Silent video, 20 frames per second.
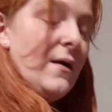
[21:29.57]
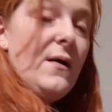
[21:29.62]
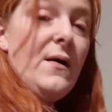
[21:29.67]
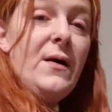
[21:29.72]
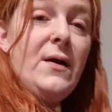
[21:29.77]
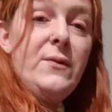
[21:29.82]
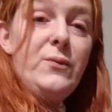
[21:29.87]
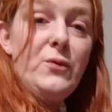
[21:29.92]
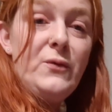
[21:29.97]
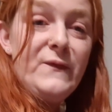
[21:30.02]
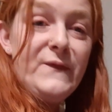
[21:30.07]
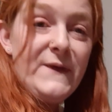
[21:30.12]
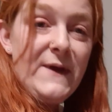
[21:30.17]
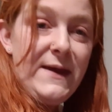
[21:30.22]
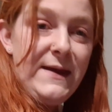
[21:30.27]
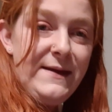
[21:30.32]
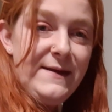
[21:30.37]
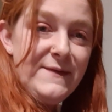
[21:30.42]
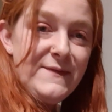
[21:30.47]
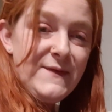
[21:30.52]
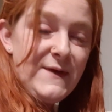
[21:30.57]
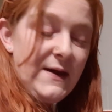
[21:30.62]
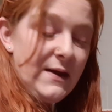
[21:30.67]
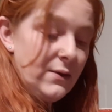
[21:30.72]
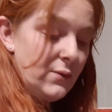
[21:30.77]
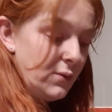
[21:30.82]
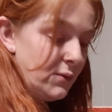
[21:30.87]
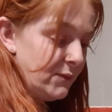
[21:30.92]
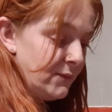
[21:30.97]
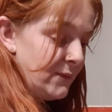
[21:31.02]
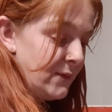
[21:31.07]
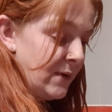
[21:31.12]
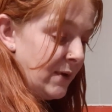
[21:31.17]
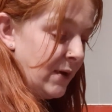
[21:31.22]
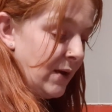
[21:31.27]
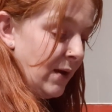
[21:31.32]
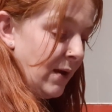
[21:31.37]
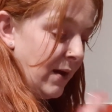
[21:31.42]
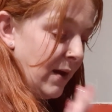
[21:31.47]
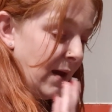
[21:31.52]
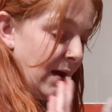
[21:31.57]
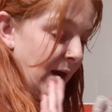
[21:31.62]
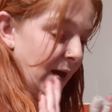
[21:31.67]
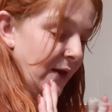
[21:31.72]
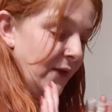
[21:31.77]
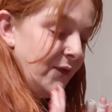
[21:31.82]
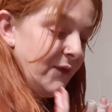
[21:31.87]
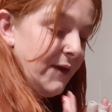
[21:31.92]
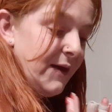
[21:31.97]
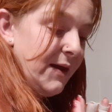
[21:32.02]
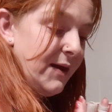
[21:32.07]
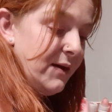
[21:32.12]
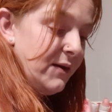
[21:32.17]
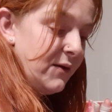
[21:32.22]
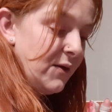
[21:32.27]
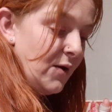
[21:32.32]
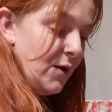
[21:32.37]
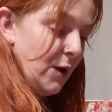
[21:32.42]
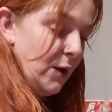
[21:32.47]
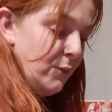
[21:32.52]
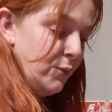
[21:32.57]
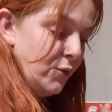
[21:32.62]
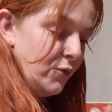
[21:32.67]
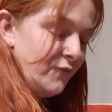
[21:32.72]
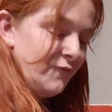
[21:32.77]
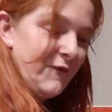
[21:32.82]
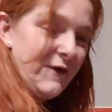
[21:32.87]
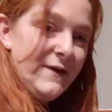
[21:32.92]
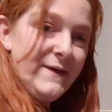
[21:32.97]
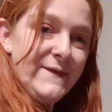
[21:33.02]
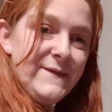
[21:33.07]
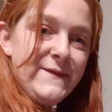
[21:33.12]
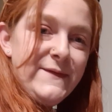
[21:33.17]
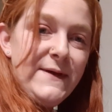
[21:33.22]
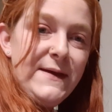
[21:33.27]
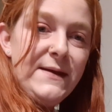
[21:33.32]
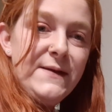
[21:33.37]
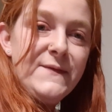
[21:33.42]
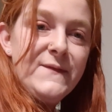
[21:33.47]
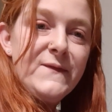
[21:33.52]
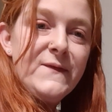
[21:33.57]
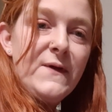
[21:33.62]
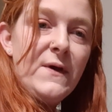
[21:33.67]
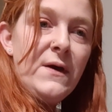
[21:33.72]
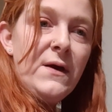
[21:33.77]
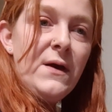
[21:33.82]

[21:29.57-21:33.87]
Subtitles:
I will take it out and then I will rinse it.